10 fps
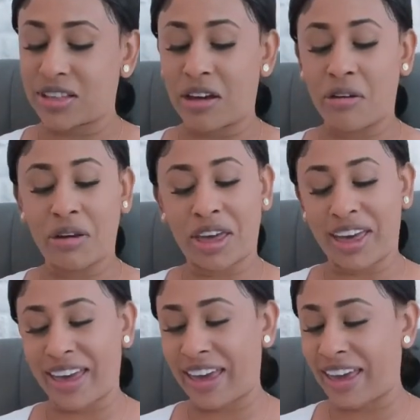
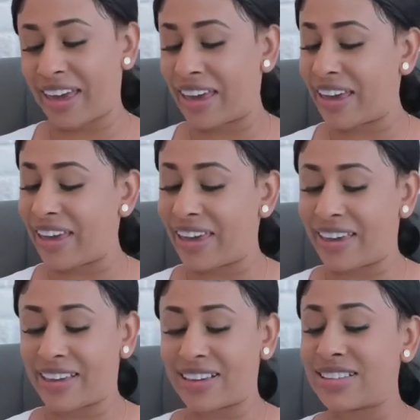
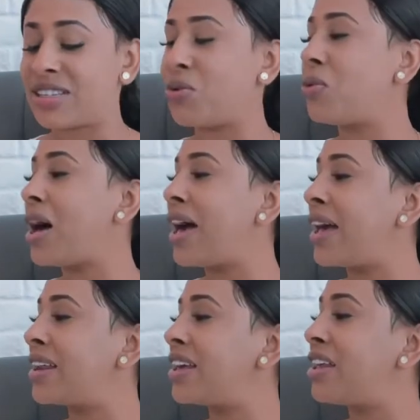Okay. Because the
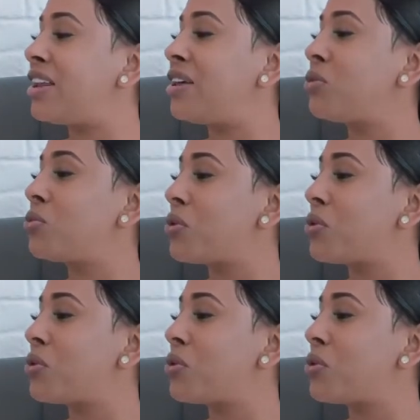wine and the